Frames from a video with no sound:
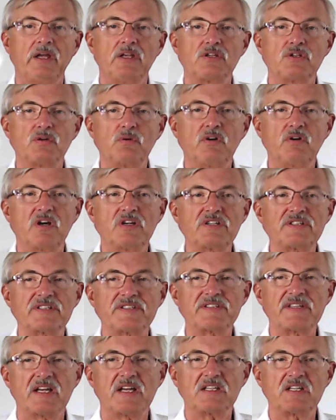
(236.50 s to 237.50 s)
To a large
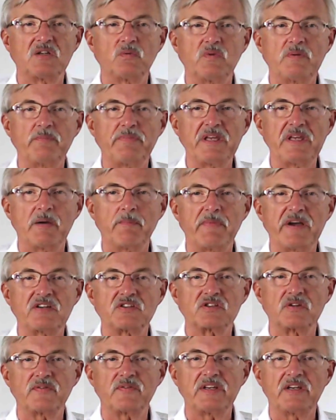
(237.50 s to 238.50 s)
extent, it will be a
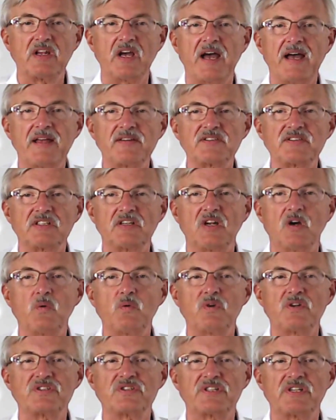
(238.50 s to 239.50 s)
matter of enhancing
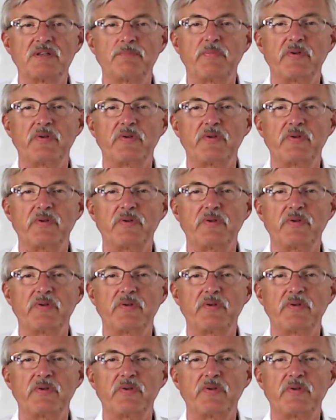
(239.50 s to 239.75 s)
ownership